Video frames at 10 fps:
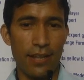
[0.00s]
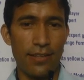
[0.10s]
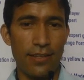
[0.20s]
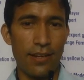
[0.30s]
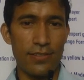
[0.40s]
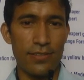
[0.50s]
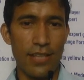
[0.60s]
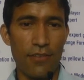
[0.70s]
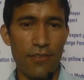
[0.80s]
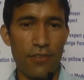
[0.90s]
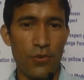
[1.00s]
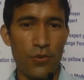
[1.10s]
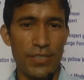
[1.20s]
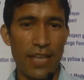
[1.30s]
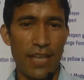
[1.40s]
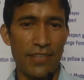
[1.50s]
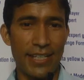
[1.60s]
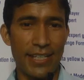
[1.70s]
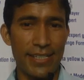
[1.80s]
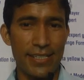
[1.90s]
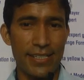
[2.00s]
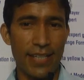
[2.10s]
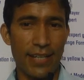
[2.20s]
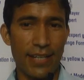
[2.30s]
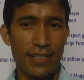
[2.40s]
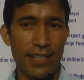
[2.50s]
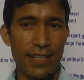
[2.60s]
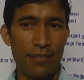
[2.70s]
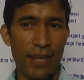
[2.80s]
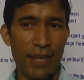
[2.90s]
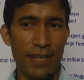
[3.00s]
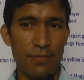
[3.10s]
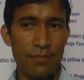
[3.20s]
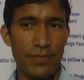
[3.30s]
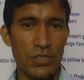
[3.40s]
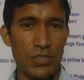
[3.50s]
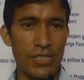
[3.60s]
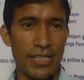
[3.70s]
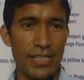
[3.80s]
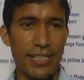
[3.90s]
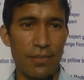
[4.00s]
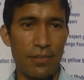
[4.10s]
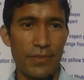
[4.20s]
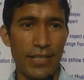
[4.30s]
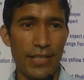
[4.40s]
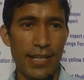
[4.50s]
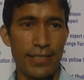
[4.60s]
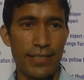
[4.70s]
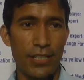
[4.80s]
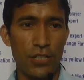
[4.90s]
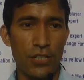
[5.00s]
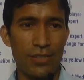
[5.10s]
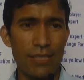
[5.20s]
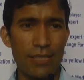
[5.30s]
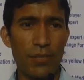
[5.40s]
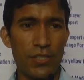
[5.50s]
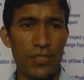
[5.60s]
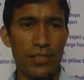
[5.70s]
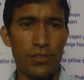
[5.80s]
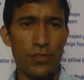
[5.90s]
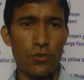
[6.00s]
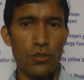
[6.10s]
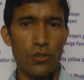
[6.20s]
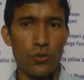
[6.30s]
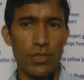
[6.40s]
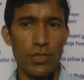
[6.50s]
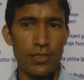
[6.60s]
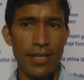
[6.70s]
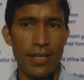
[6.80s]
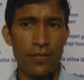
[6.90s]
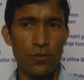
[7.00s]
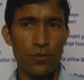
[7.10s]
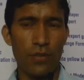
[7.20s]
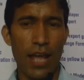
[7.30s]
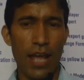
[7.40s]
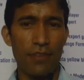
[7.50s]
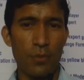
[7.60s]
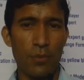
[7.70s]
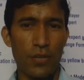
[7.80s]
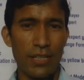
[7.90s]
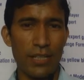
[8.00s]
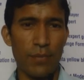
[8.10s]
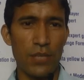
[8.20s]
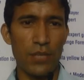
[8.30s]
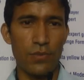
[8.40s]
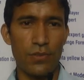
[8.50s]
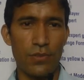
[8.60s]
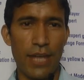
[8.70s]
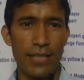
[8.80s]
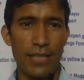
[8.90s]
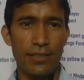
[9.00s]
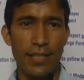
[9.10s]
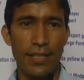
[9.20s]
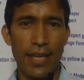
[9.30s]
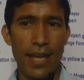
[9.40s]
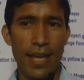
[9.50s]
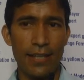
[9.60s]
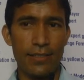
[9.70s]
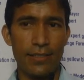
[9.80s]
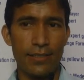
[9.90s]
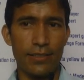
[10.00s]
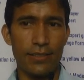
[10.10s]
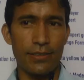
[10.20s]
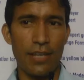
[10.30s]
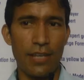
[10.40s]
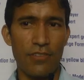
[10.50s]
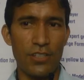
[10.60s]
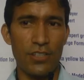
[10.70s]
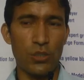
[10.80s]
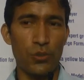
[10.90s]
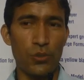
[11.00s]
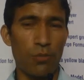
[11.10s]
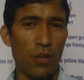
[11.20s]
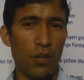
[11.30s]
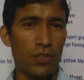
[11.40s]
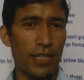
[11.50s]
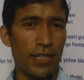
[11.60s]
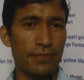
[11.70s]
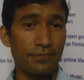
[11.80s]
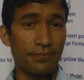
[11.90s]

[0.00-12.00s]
There are several folders I have created, and under that my personal data there is, right? So this is personal, you should not show others, and should have the protective password together, and never disclose your password and